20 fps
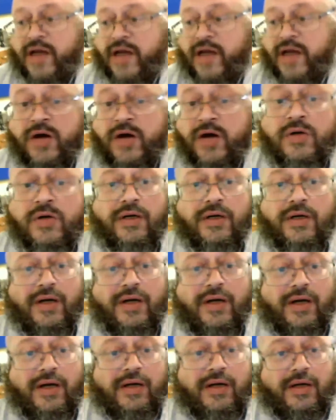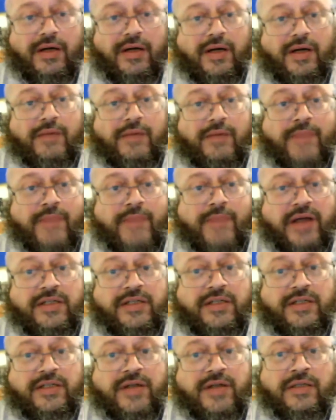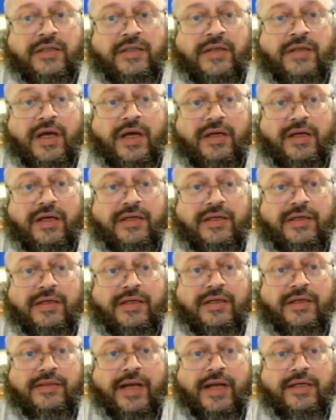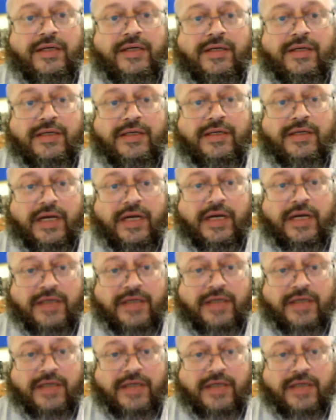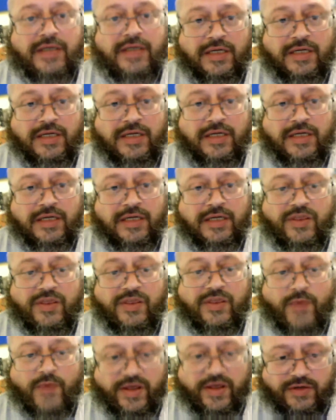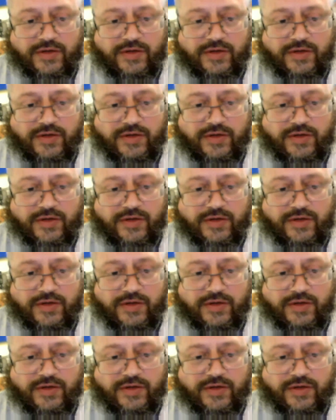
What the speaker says: Now, my son Natan with the weather.